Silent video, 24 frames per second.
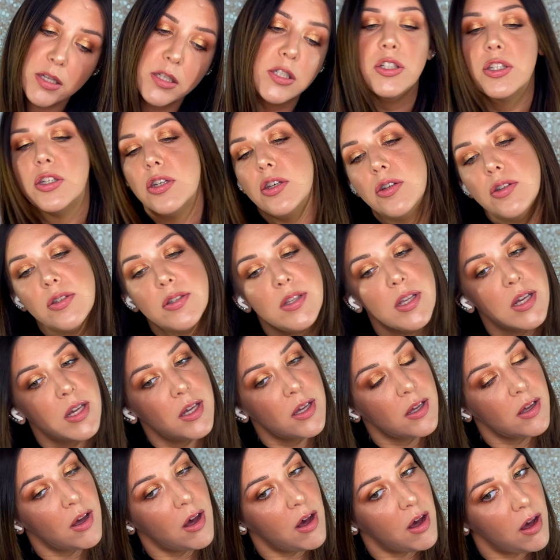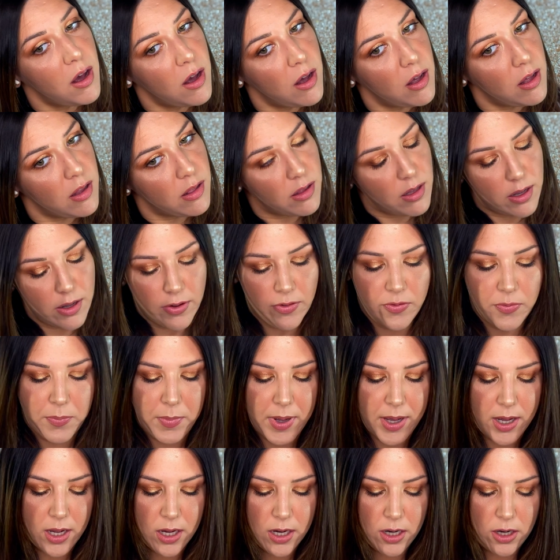using all of
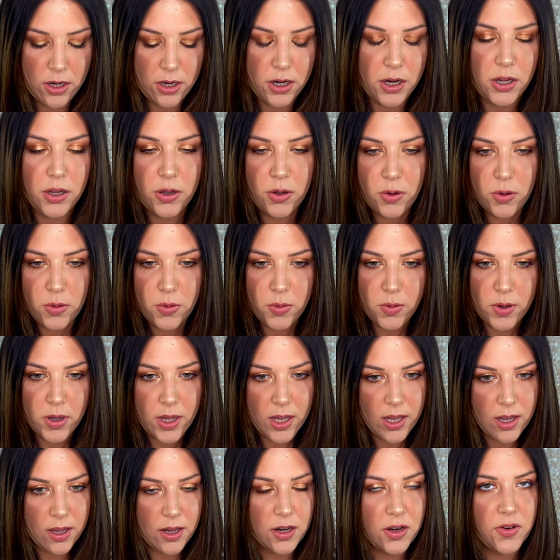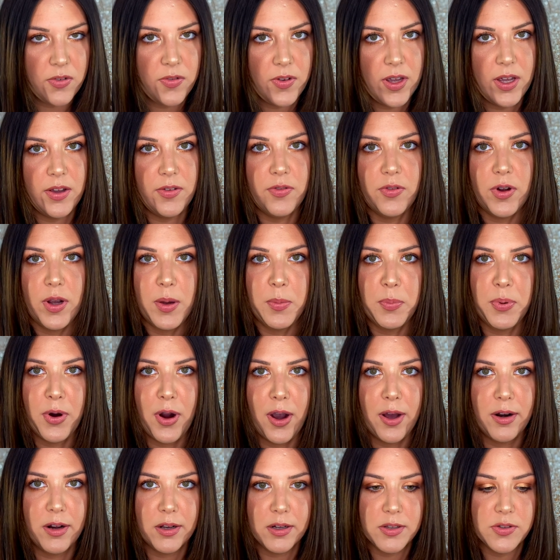my new and favorite
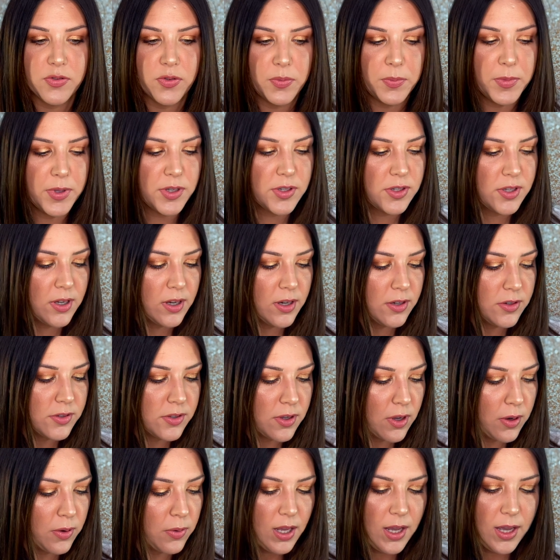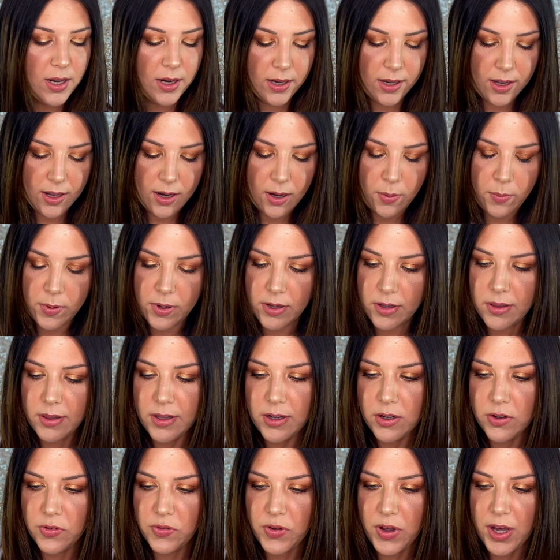products from this year. So, and again, I want to
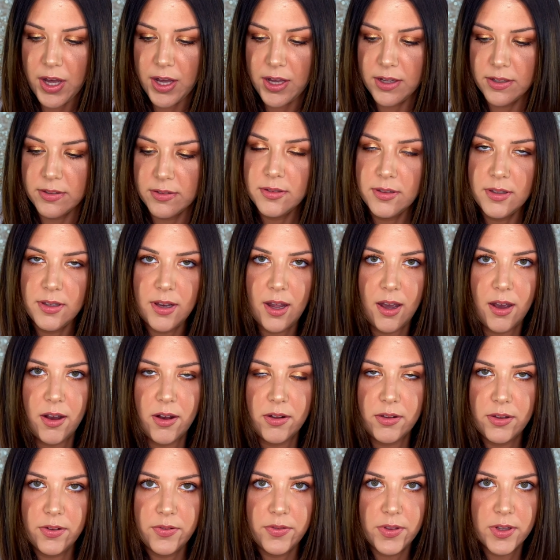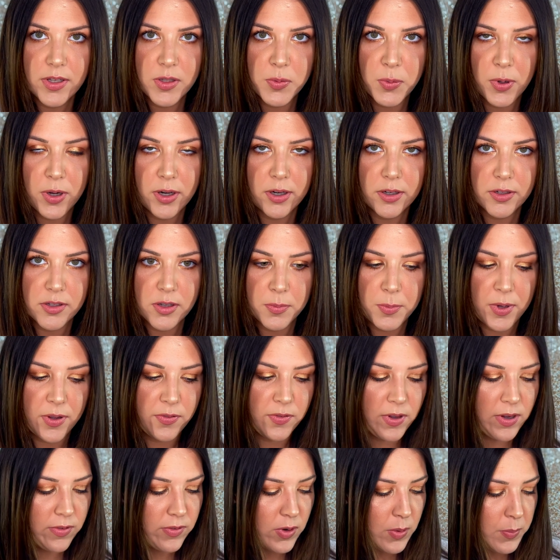clarify, not all of these products are my
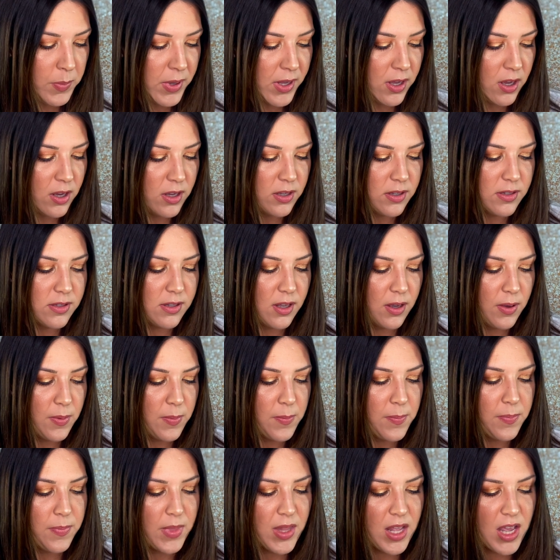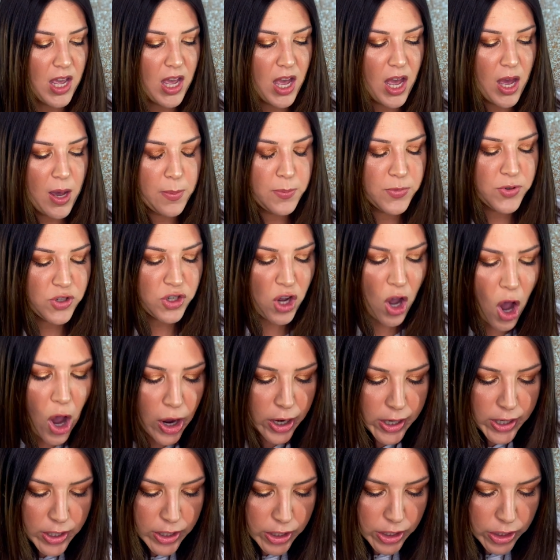favorite because
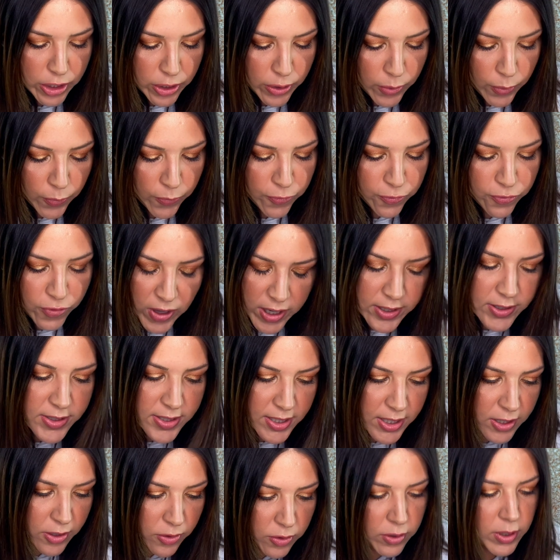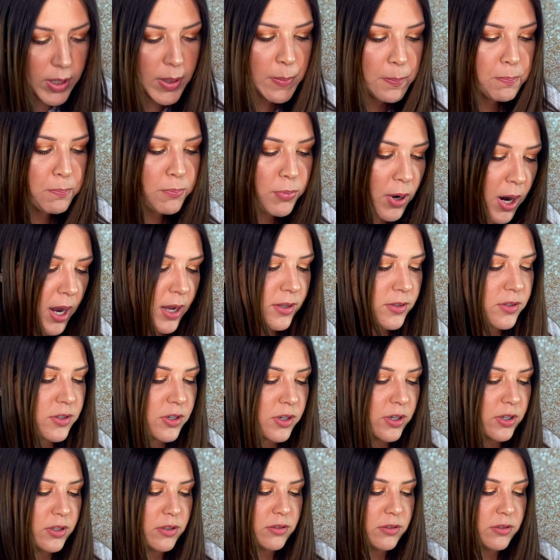talking to you, Fenty Cream Bronzer.